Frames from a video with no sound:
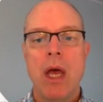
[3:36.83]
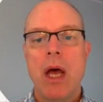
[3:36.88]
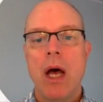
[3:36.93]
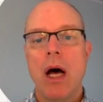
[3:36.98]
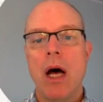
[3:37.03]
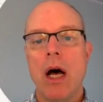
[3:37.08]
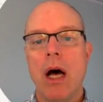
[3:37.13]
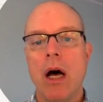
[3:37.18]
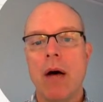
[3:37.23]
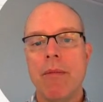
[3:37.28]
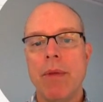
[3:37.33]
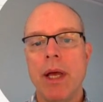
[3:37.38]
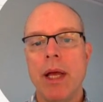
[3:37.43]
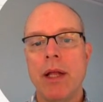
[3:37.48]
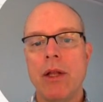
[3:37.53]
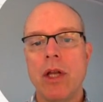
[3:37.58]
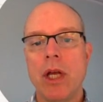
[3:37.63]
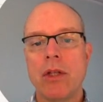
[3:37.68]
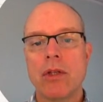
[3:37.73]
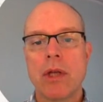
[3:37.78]

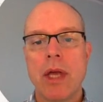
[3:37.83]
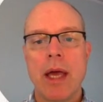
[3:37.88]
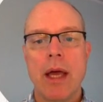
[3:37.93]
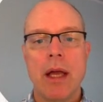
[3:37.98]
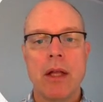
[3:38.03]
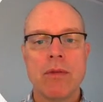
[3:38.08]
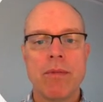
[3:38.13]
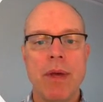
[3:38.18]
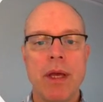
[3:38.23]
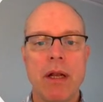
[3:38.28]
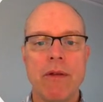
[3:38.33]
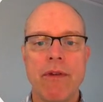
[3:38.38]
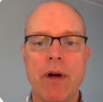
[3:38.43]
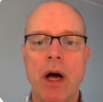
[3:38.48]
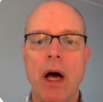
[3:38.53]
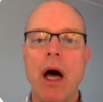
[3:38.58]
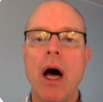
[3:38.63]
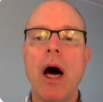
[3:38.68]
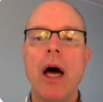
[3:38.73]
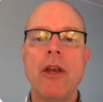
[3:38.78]
And it's made of
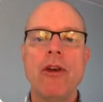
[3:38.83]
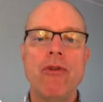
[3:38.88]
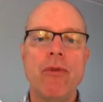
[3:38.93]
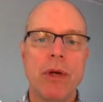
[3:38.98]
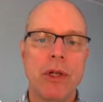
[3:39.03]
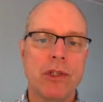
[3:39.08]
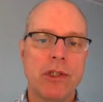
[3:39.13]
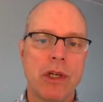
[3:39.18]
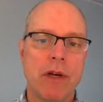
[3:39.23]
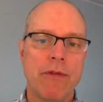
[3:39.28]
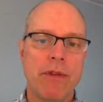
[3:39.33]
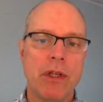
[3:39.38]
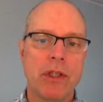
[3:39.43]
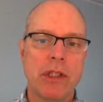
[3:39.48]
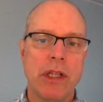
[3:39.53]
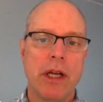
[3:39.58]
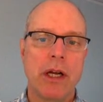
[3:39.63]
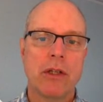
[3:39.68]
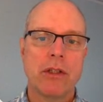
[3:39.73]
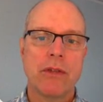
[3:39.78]
hundreds of these
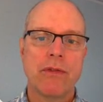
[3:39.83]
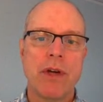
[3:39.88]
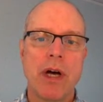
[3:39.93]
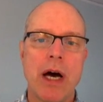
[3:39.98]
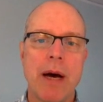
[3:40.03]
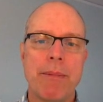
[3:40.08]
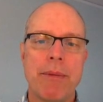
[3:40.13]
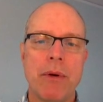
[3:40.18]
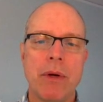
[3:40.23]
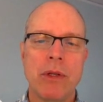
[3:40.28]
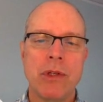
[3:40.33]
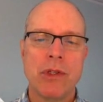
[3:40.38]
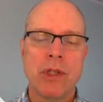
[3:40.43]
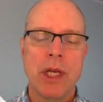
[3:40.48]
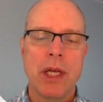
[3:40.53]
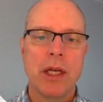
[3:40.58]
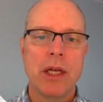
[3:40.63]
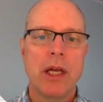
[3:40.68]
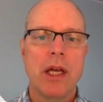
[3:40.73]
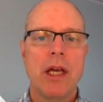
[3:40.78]
layers of copper and
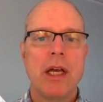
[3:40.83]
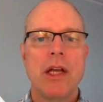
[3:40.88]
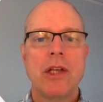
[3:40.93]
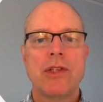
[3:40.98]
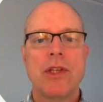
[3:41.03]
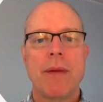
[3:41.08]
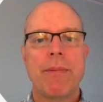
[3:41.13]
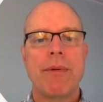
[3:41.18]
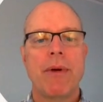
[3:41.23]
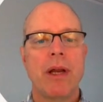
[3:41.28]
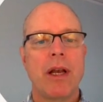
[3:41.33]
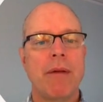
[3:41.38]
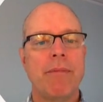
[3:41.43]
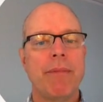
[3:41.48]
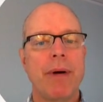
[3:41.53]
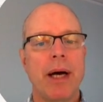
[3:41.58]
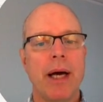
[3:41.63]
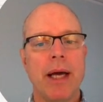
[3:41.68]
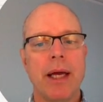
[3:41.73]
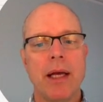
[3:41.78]
zinc separated
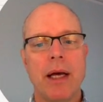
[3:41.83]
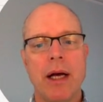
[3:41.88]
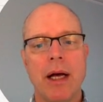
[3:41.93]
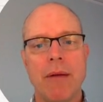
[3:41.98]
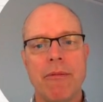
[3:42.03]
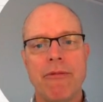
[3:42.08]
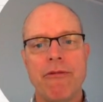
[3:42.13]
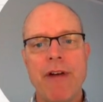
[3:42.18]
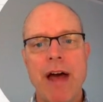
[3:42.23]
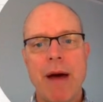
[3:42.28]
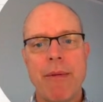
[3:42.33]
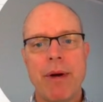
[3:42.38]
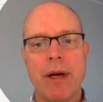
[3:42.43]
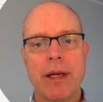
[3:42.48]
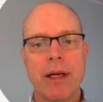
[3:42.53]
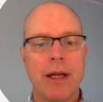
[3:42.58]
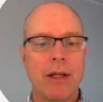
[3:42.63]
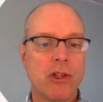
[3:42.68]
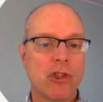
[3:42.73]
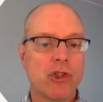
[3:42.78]
by
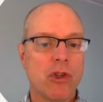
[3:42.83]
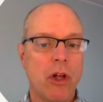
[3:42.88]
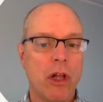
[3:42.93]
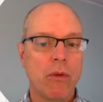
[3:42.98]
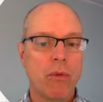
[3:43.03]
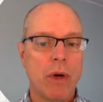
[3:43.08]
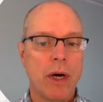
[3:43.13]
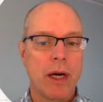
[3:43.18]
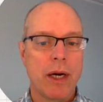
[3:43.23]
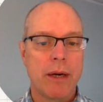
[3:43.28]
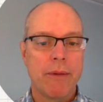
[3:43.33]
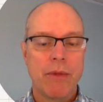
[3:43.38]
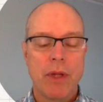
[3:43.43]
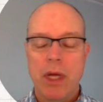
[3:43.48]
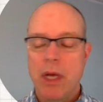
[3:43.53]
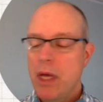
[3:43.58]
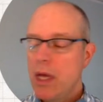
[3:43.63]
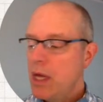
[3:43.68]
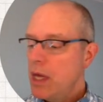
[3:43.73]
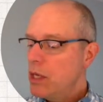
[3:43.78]
fabric and salt water.
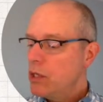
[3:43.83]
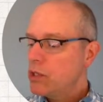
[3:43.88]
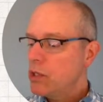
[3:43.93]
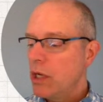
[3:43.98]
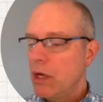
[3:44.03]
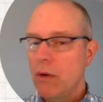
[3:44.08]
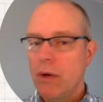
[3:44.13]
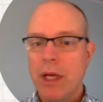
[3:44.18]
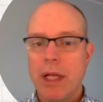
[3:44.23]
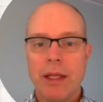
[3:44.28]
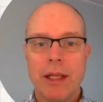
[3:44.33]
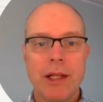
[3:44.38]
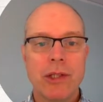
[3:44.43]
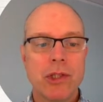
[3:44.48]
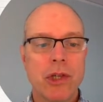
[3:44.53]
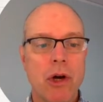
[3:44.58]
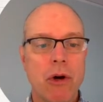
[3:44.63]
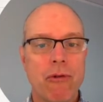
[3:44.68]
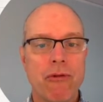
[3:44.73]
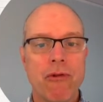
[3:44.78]
So let's
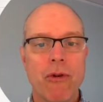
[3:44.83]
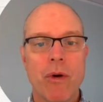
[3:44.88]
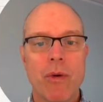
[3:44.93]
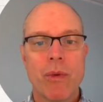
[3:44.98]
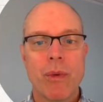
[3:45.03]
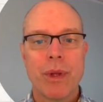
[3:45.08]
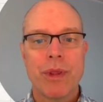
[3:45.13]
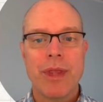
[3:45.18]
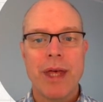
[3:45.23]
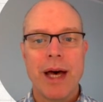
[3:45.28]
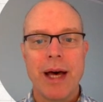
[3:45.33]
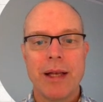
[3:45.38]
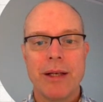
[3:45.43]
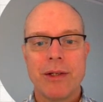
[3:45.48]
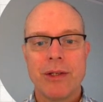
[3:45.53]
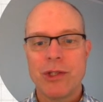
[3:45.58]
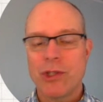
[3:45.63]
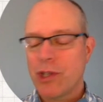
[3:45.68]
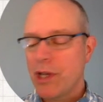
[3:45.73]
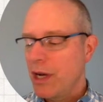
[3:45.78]
go forward with that
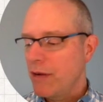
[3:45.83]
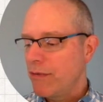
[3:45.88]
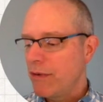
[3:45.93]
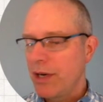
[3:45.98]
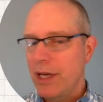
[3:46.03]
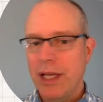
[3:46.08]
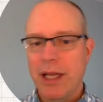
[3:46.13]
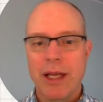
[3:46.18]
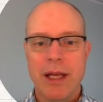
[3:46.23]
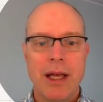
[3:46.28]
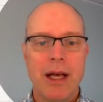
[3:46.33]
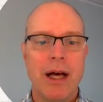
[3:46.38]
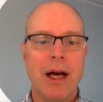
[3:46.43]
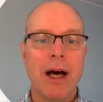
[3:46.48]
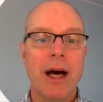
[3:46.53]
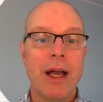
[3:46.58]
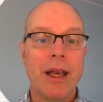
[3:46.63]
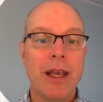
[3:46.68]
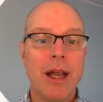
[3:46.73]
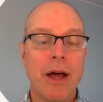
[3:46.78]
discovery
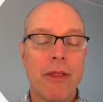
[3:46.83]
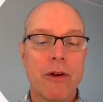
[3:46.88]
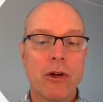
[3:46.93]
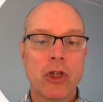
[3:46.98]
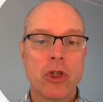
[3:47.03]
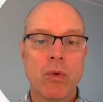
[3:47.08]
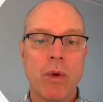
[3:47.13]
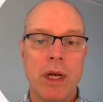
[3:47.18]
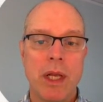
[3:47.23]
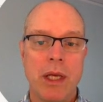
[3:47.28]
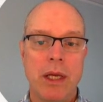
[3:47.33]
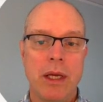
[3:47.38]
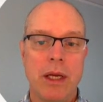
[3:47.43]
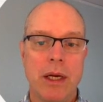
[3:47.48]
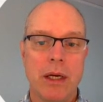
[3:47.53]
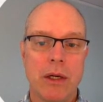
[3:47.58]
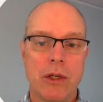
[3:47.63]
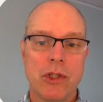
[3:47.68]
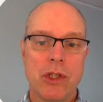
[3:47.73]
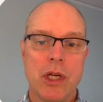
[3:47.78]
another 20
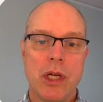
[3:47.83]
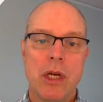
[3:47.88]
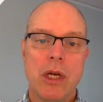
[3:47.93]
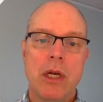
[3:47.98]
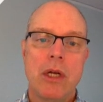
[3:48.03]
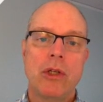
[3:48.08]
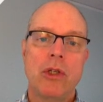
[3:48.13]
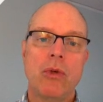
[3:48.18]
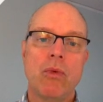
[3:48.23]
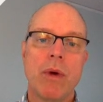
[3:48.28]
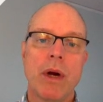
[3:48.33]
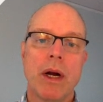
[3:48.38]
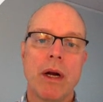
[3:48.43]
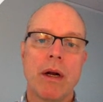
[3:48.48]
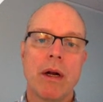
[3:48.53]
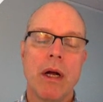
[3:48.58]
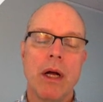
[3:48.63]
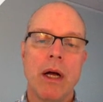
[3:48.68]
years to where